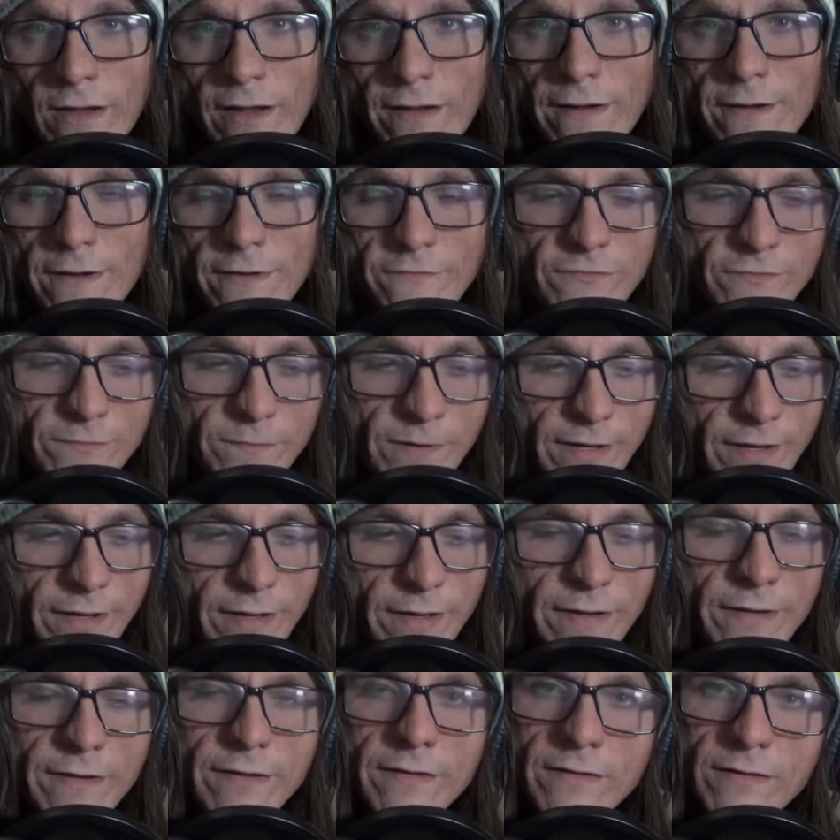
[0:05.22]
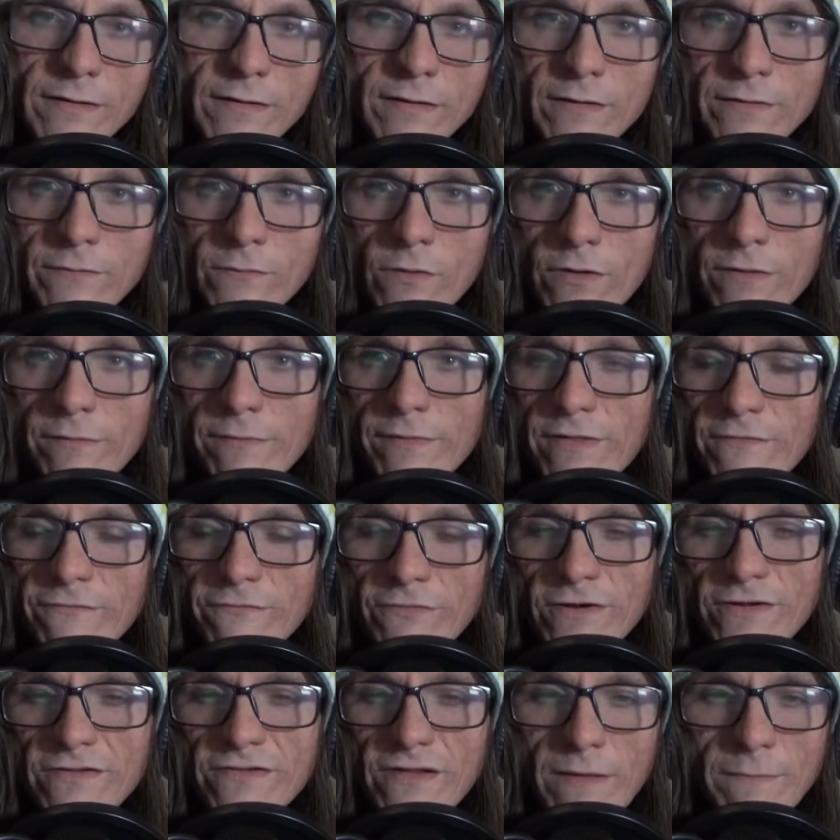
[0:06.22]
Hey, everybody. Welcome to the
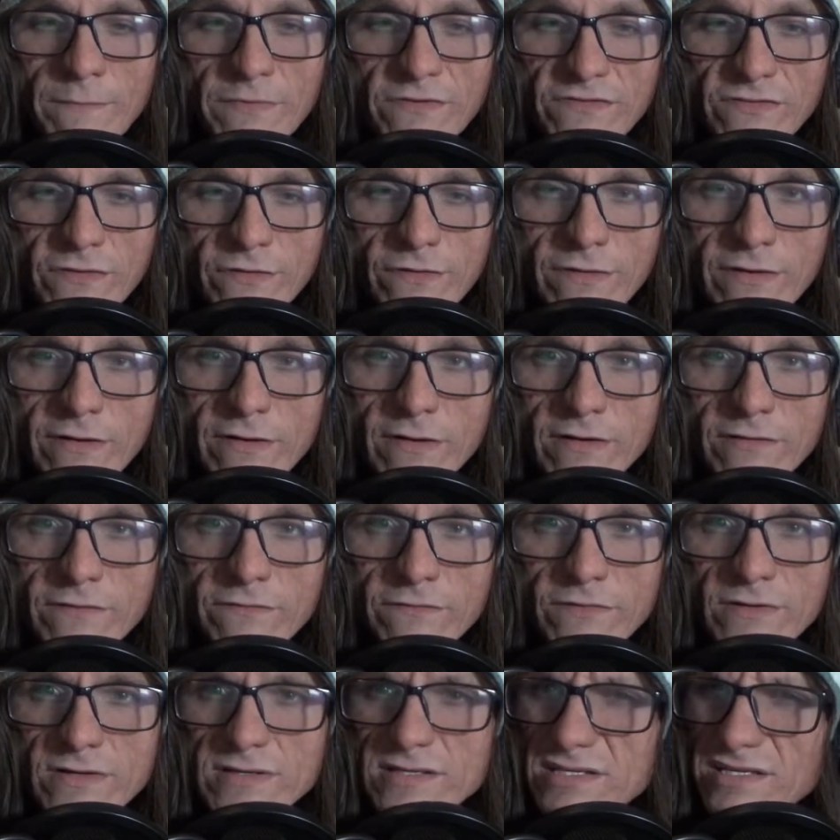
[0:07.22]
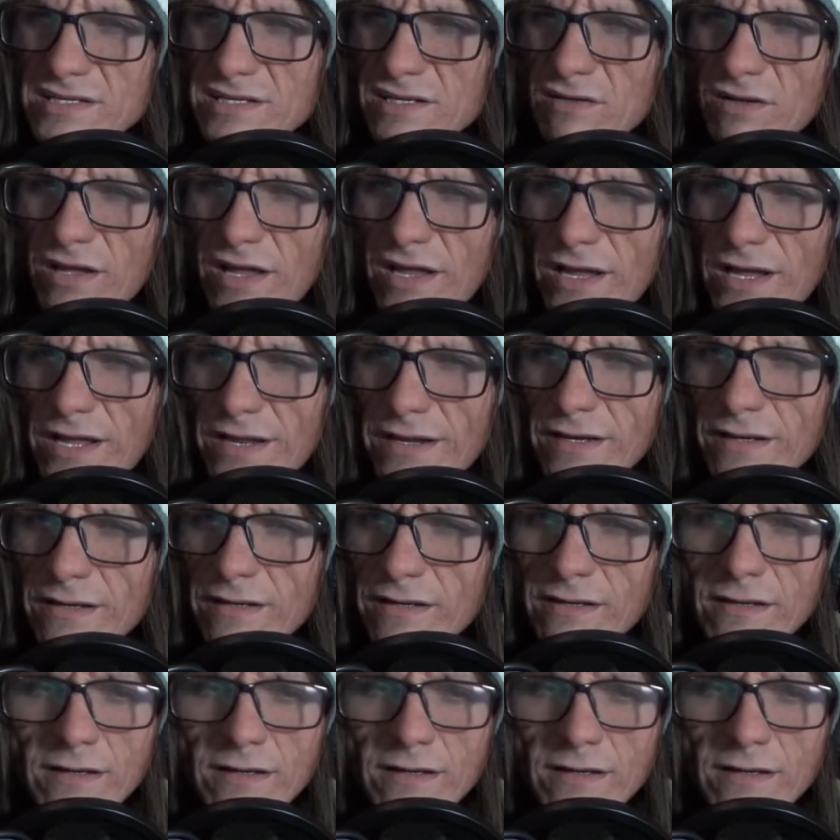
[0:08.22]
first episode of Still Good,